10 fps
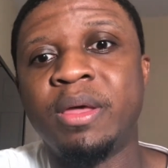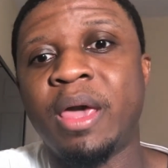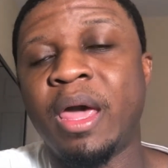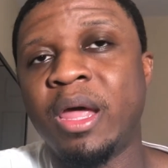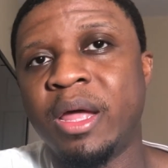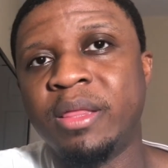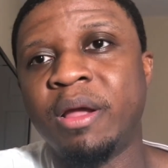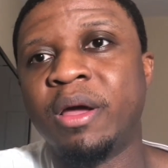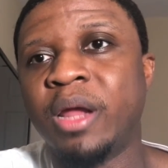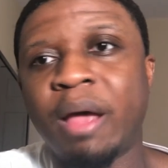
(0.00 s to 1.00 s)
And they're
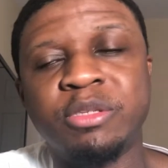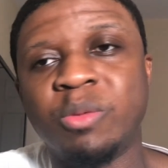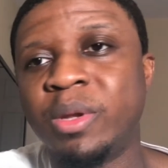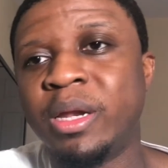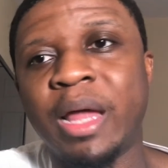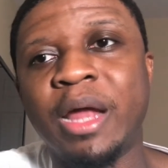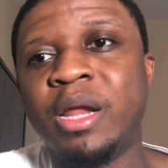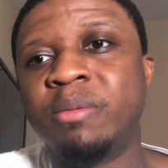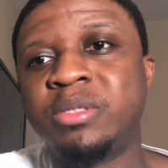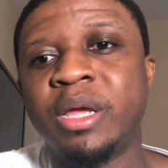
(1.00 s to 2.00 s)
gonna have so many
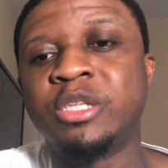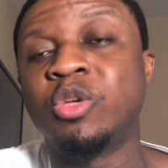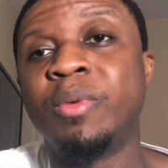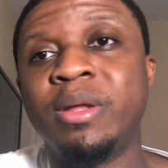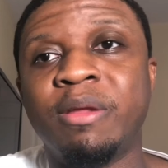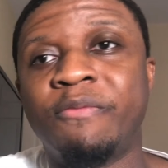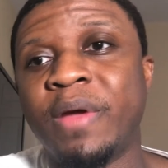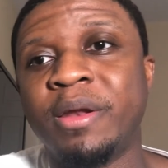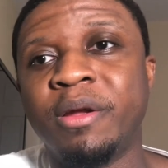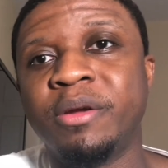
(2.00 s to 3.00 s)
lineups and so many
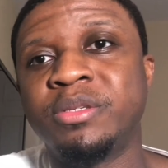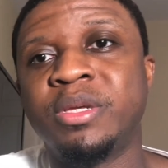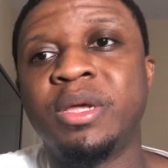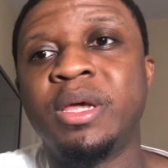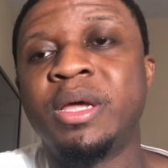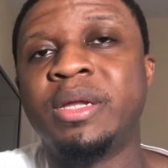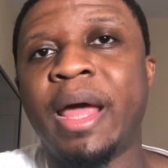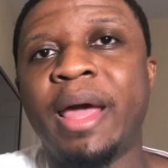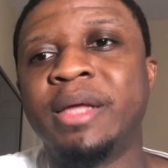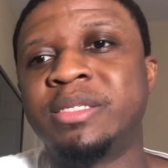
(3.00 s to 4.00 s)
defenders
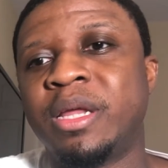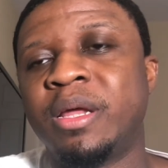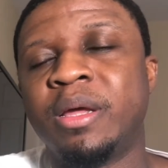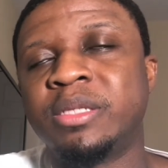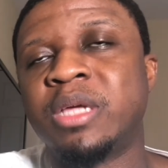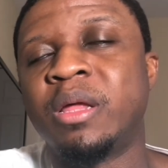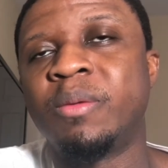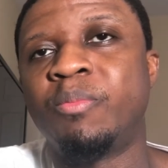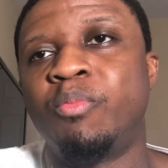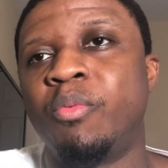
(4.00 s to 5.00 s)
that it's
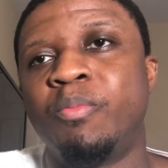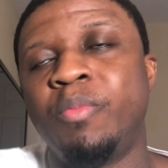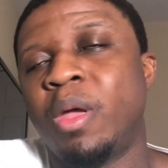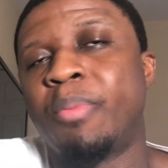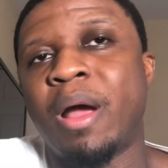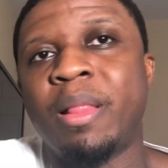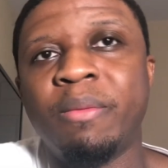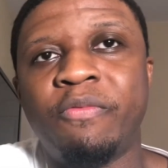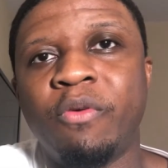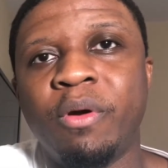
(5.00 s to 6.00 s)
gonna be a
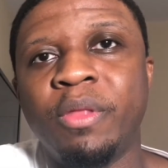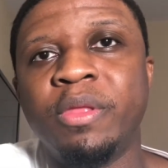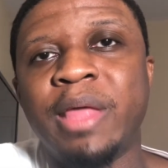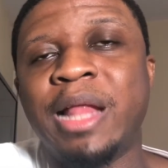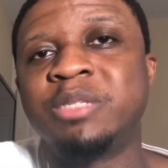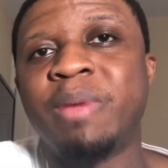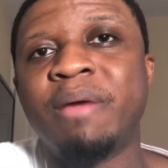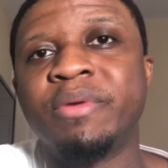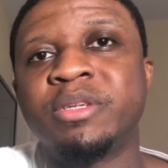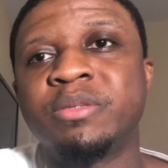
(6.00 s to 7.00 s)
problem for the Dallas
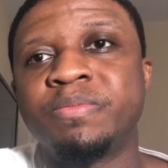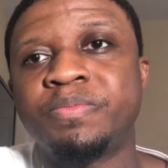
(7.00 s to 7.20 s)
Mavericks.